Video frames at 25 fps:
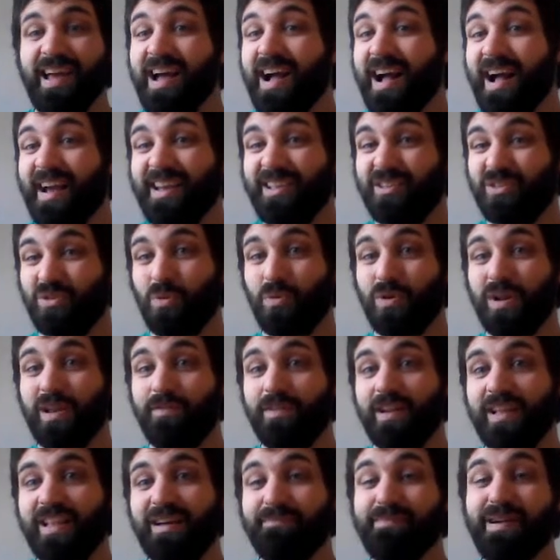And you don't even
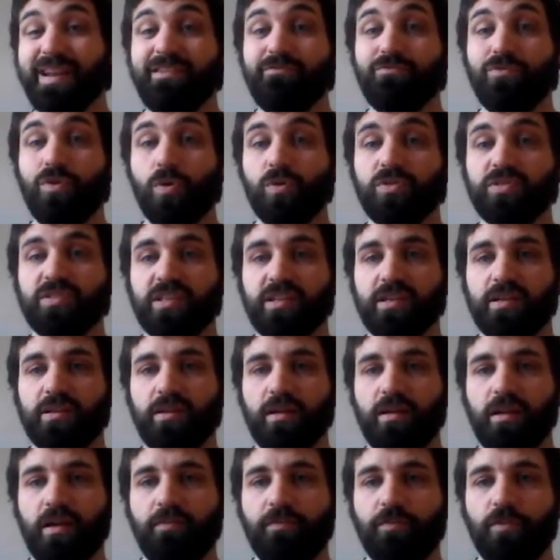need that many rogues
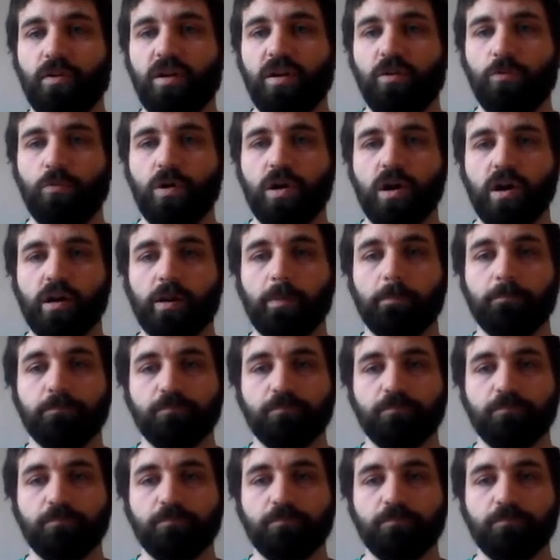for it to work.